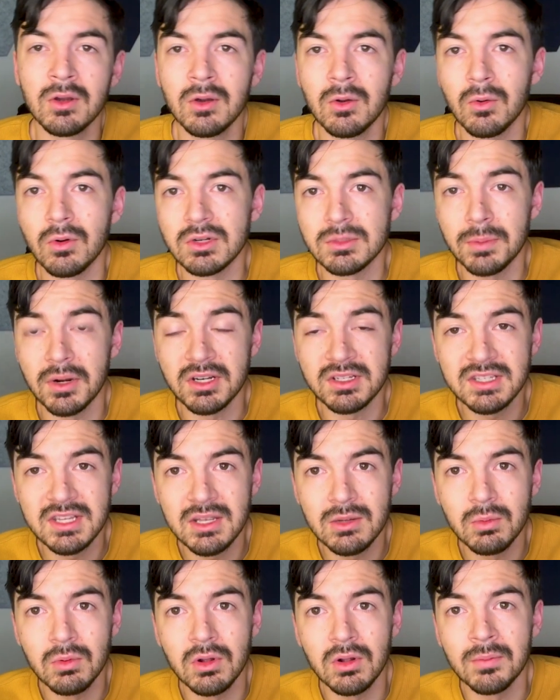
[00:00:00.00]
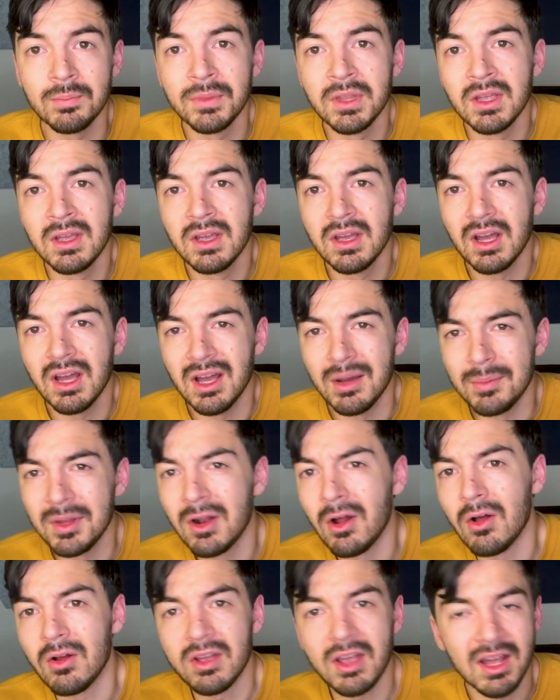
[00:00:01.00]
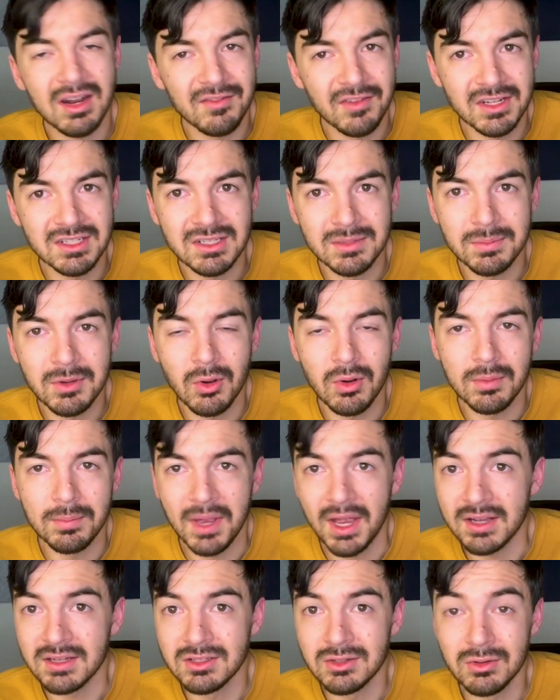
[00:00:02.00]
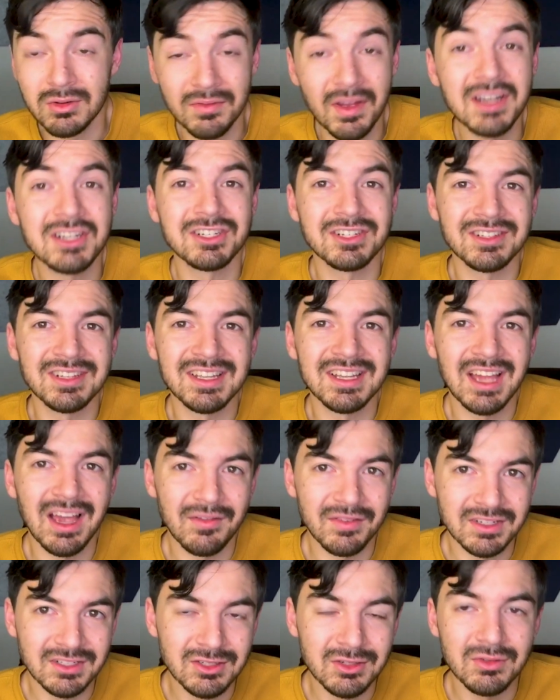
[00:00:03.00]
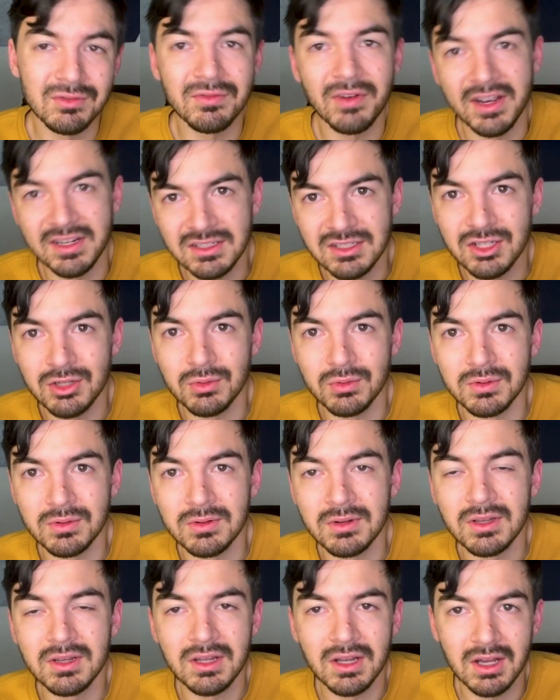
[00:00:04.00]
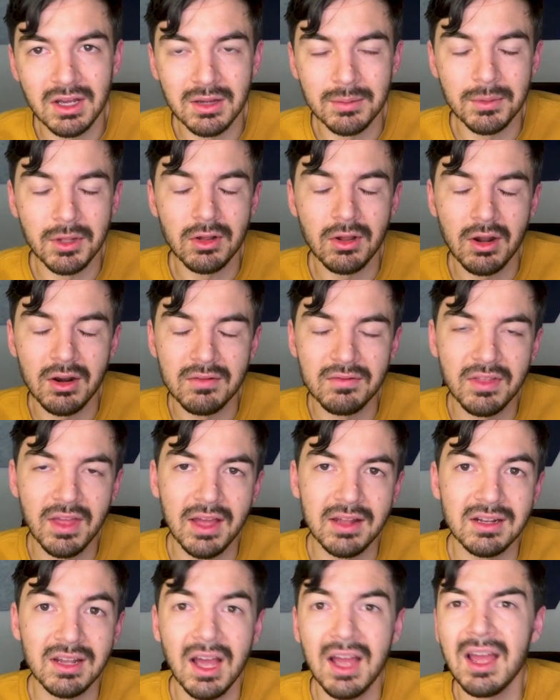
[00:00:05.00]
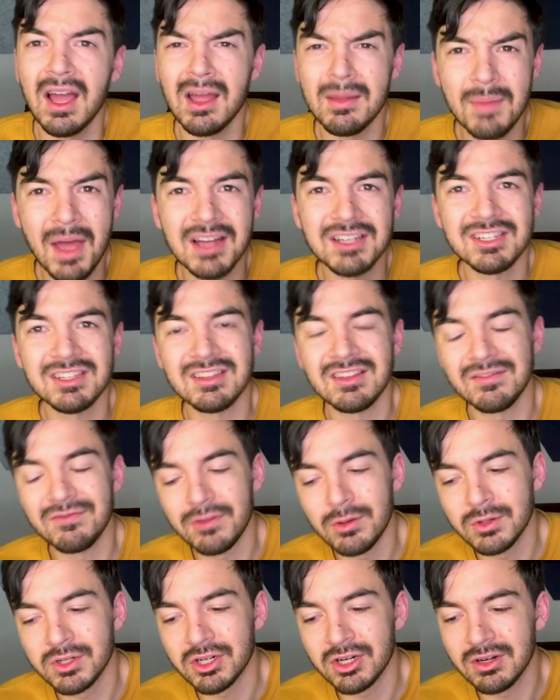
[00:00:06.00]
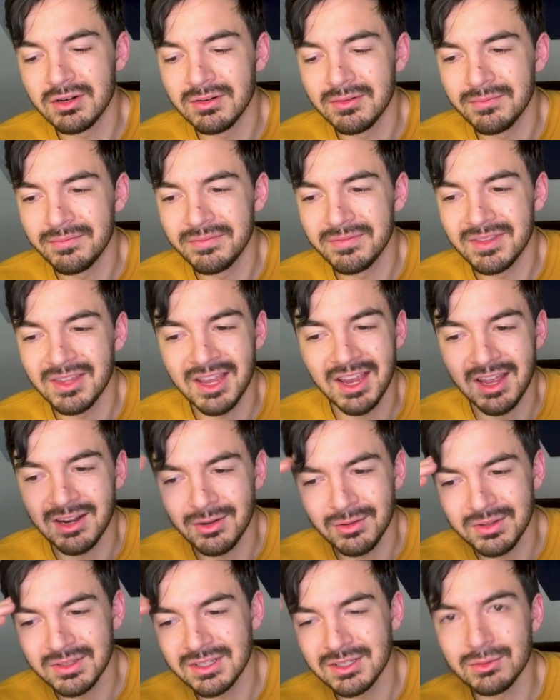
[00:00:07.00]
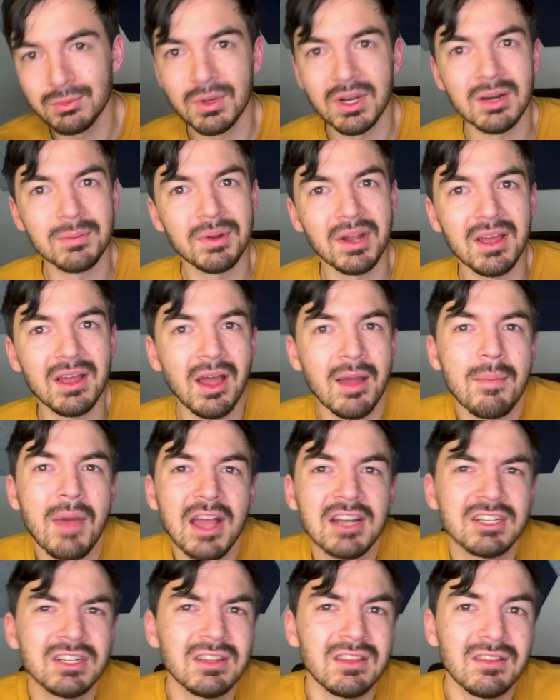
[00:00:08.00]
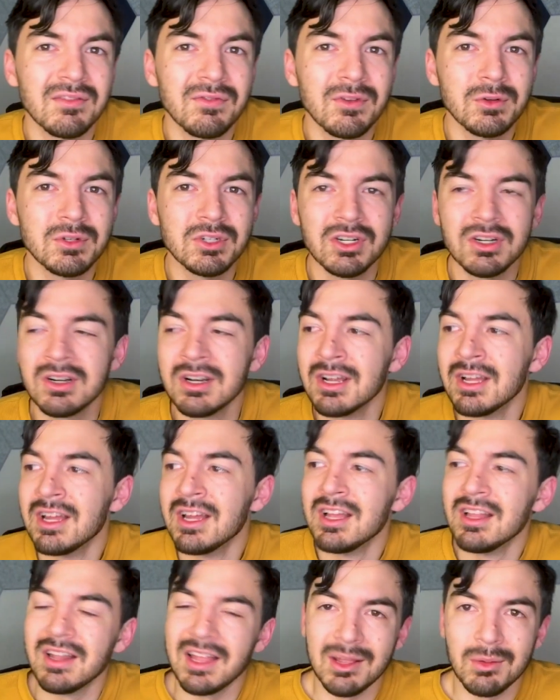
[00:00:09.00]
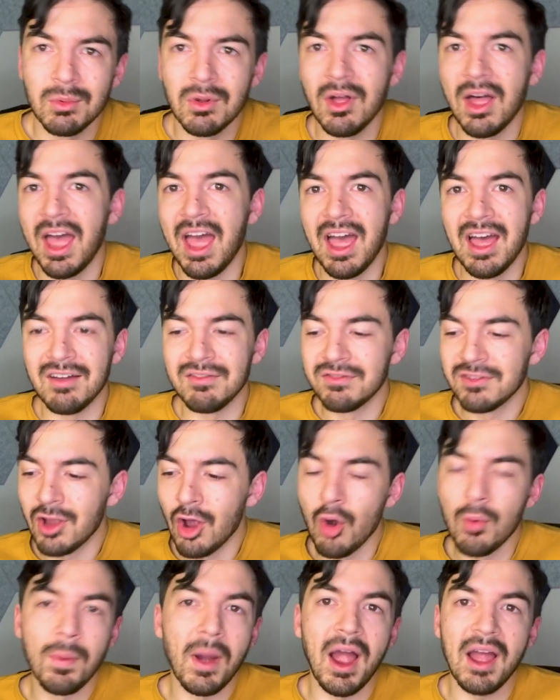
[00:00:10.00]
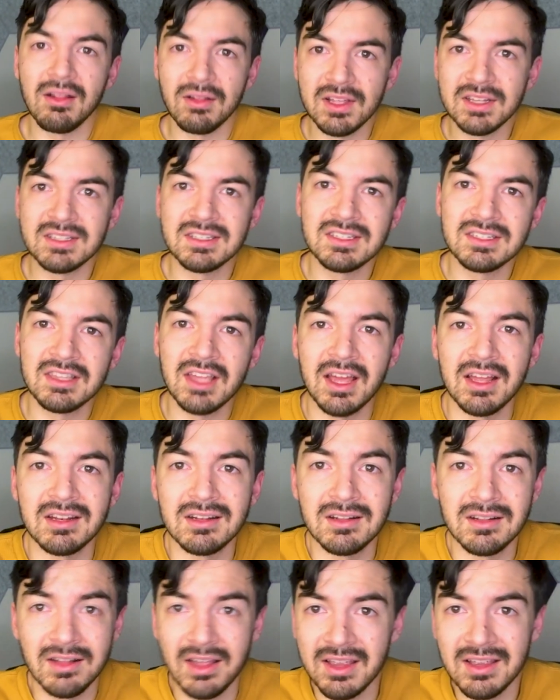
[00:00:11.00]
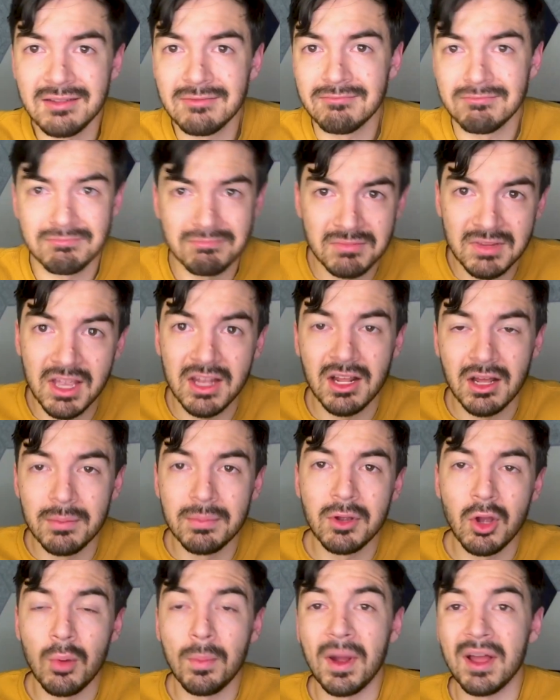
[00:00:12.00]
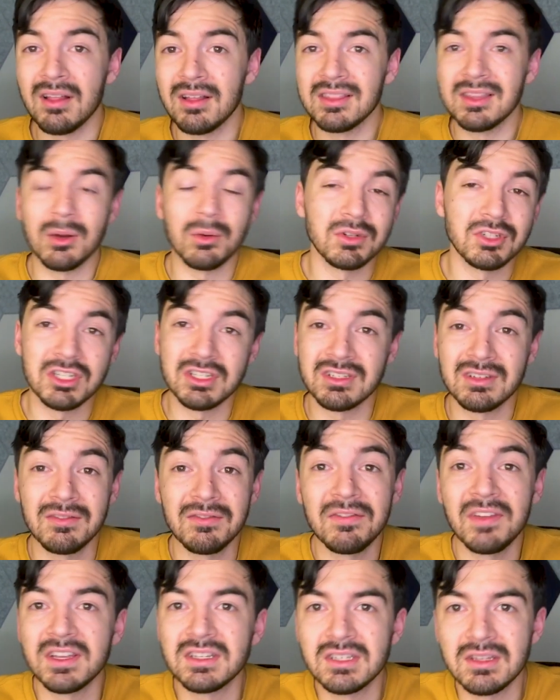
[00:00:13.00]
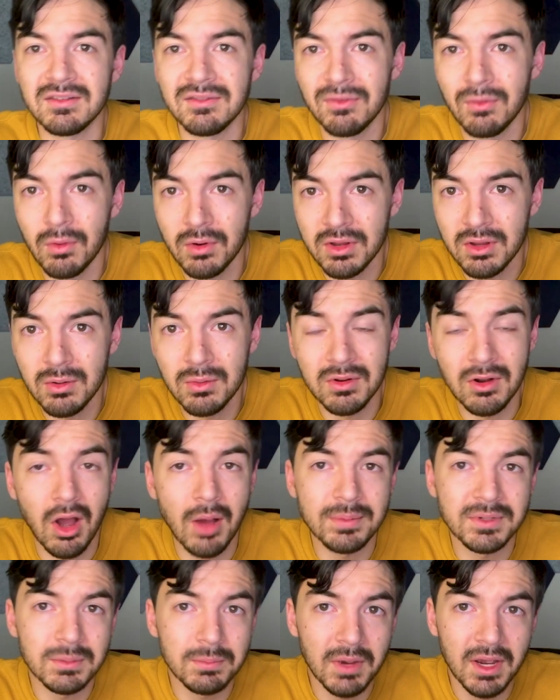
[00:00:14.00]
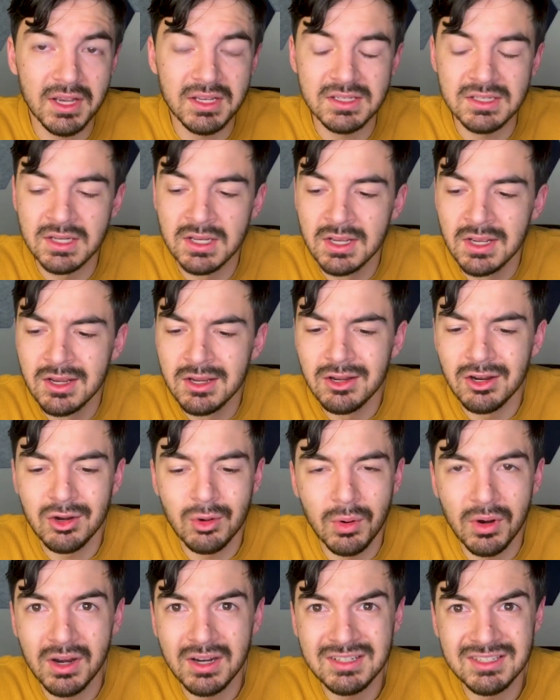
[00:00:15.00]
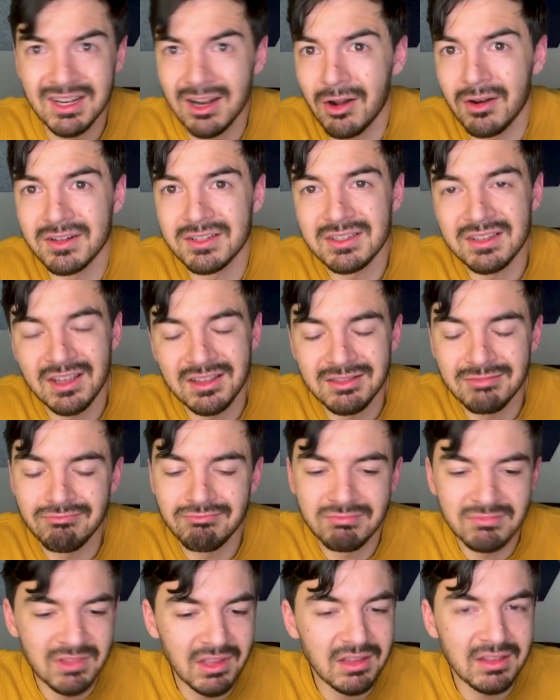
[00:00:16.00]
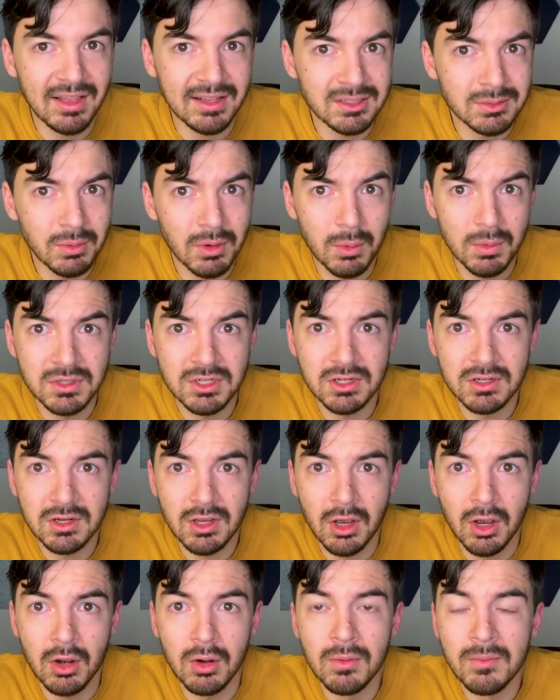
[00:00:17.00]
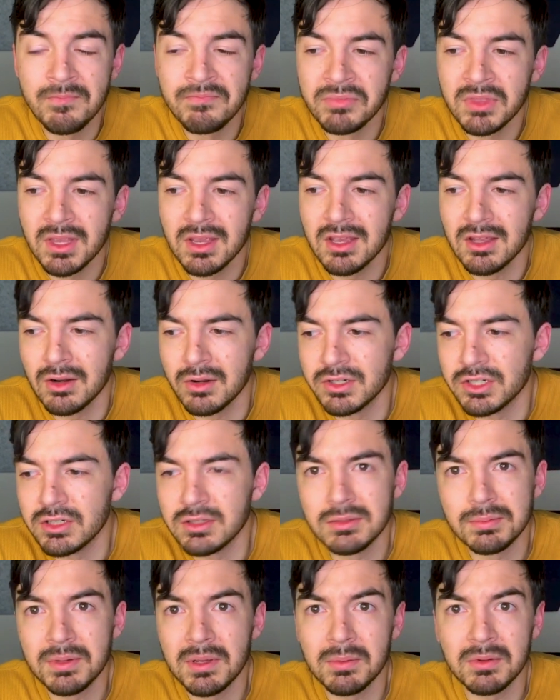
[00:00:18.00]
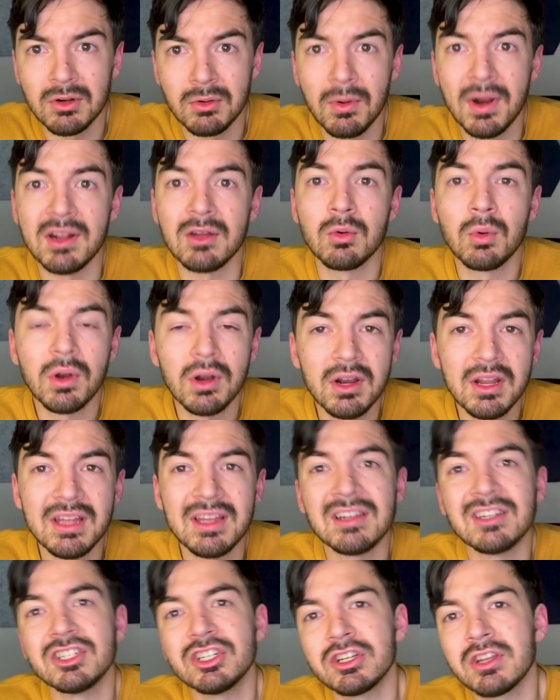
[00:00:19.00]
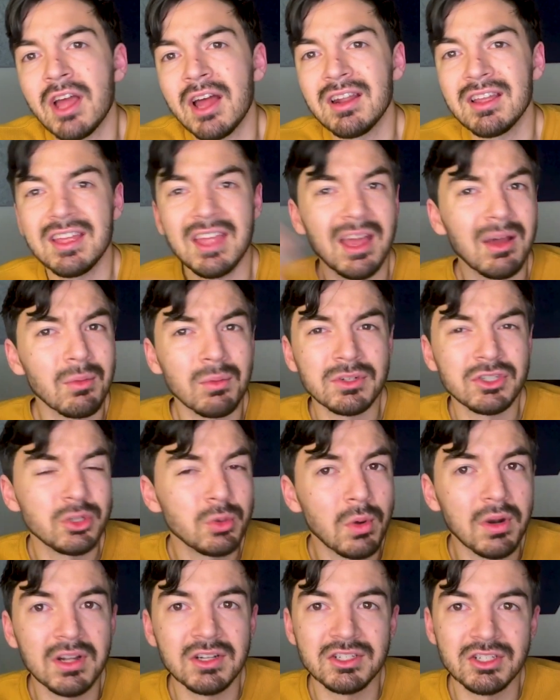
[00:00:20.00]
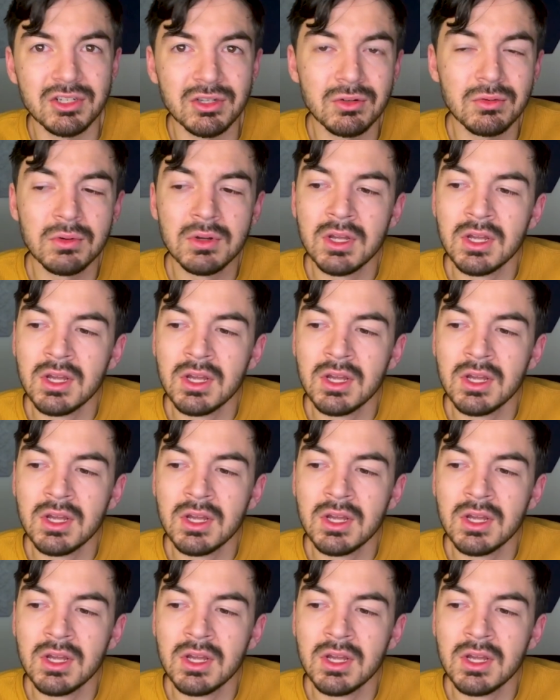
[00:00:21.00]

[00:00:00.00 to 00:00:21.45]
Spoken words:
or Spark SQL. It all kind of ends up going back to eventually having to fine tune a lot of that. I imagine in the future, like, I know this is weird, but I imagine in the future, like, we'll have co-pilots that, like, GitHub Copilot that will just fix it for you and optimize your queries. And honestly, I think that's where we should go. You know, you should just be able to write a query and you should kind of get what you want to do